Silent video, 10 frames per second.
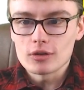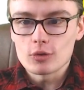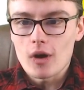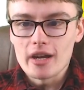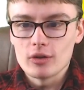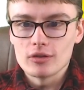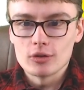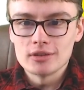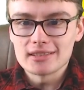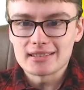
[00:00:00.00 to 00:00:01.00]
quite
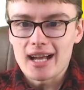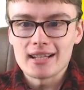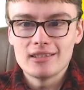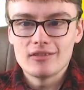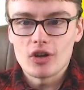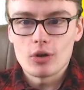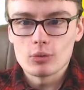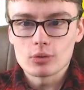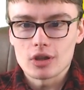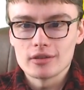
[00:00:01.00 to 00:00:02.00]
understand the
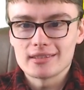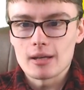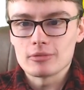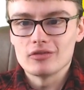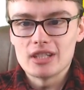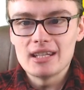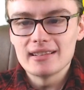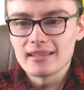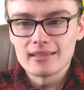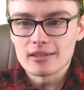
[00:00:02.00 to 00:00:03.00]
whole concept of
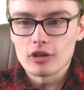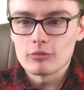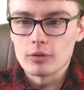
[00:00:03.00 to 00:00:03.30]
Yeezys and stuff,